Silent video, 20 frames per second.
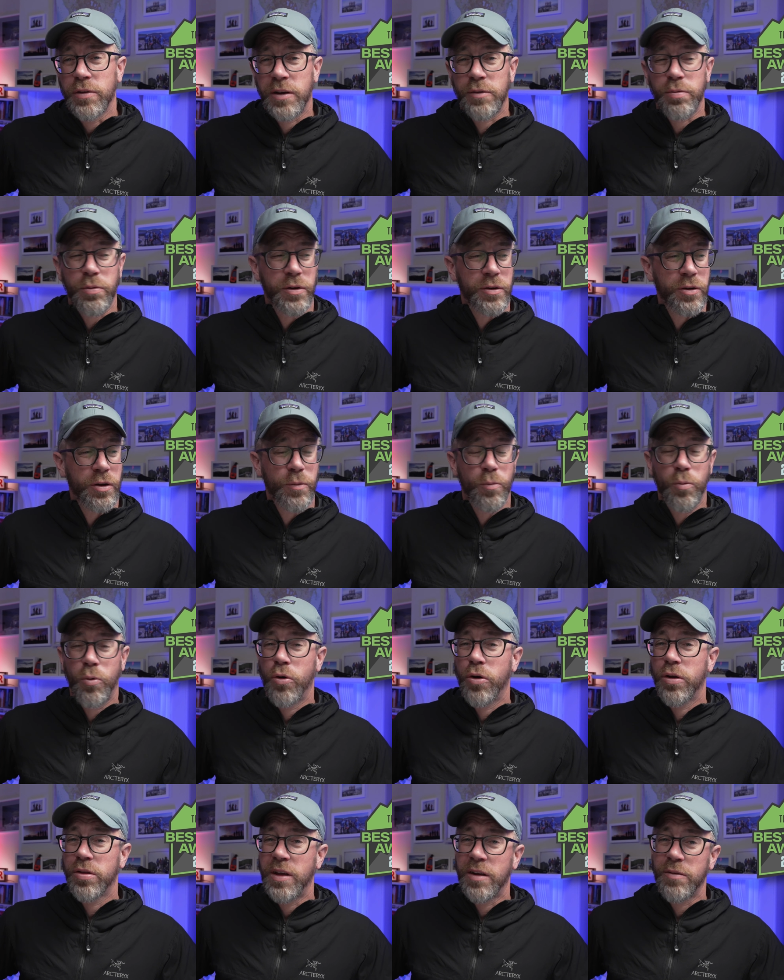That's what got
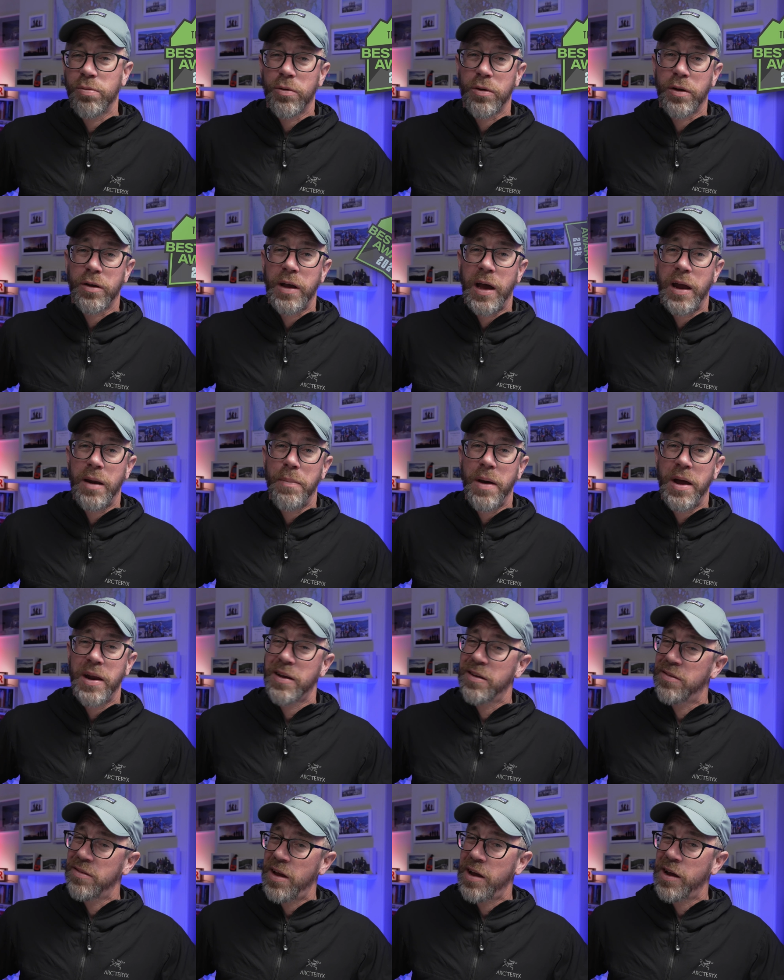awarded, that's what
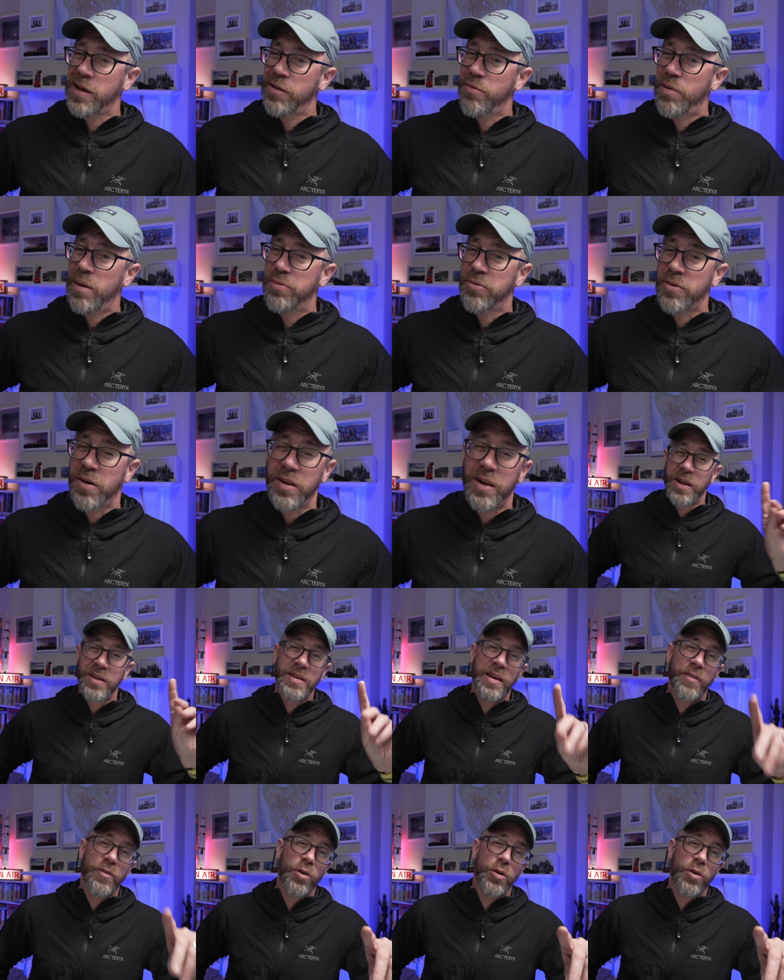KATABATIC is saying on the website. Let's have a